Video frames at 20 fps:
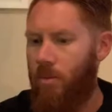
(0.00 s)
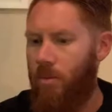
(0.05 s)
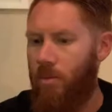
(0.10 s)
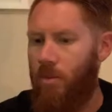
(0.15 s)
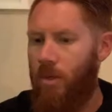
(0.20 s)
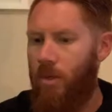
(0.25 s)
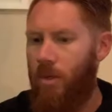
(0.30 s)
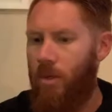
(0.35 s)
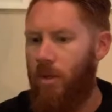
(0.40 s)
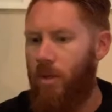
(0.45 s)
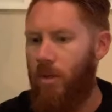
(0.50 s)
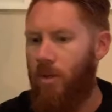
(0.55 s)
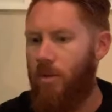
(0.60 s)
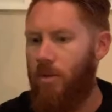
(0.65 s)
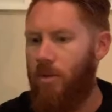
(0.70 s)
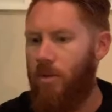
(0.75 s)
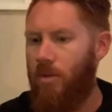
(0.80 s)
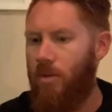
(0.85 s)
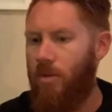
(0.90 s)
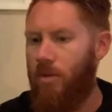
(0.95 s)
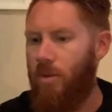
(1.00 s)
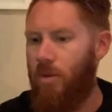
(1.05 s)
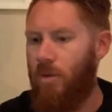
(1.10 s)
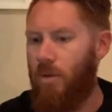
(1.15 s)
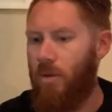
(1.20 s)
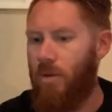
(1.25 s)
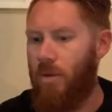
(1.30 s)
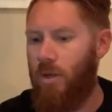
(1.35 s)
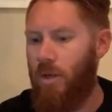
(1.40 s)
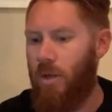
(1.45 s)
Man, now it's going to
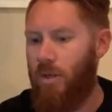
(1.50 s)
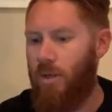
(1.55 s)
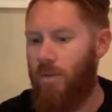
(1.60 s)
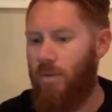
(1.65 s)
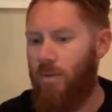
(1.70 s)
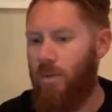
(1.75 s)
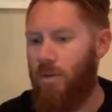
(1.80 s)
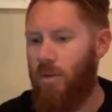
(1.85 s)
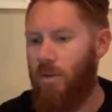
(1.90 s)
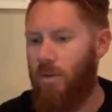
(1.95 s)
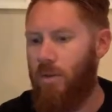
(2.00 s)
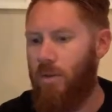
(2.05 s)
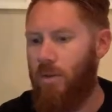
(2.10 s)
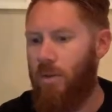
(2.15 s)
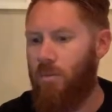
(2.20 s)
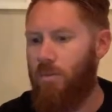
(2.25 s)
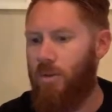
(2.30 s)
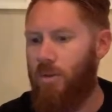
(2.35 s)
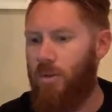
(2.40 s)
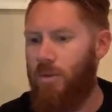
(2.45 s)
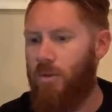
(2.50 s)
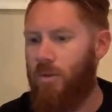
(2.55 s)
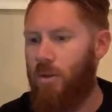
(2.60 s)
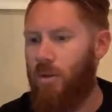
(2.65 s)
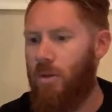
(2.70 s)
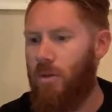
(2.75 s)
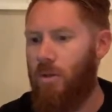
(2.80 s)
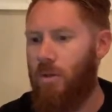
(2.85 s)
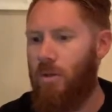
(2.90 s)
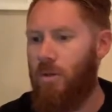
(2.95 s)
all kinds of videos. I'm
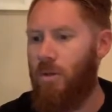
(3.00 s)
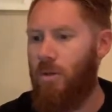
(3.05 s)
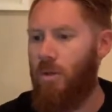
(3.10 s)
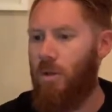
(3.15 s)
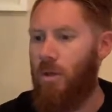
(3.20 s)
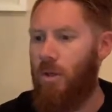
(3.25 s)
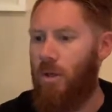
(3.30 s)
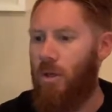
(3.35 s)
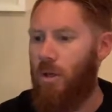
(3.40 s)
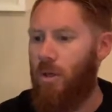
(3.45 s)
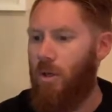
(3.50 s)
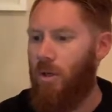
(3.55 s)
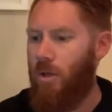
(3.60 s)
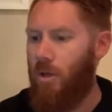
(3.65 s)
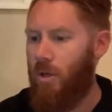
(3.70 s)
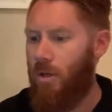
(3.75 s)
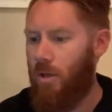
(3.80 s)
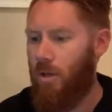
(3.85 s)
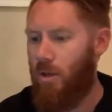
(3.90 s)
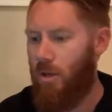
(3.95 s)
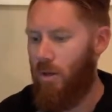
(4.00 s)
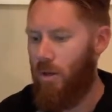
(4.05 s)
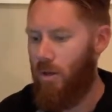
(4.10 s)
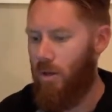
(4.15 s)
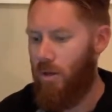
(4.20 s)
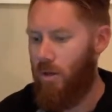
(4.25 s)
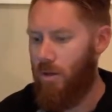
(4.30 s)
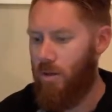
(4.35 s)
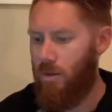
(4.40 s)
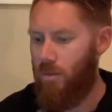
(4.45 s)
struggling
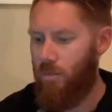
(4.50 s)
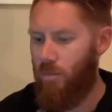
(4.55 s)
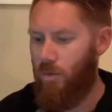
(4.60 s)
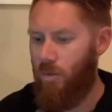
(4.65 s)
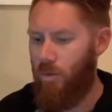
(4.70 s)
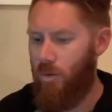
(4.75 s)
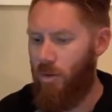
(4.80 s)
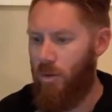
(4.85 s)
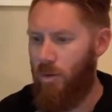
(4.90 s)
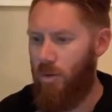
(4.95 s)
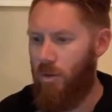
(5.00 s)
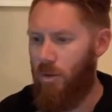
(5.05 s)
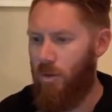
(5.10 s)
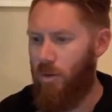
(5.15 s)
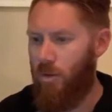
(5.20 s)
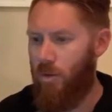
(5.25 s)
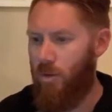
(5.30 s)
this morning.